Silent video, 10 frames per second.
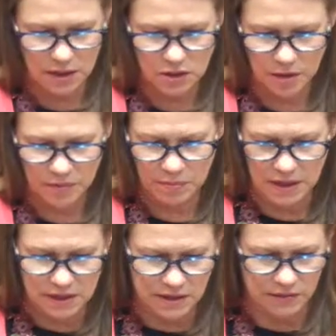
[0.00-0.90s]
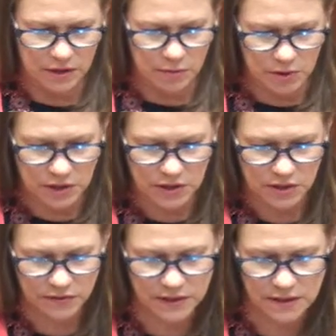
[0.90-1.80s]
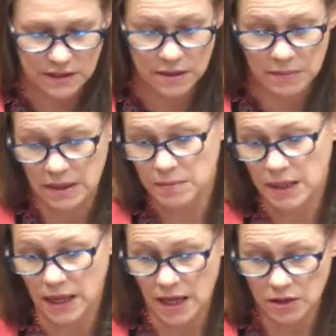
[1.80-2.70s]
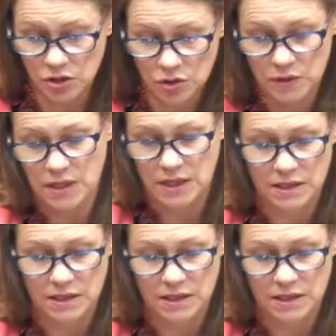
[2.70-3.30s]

adopt the minutes of the Community Services Committee meeting held Tuesday,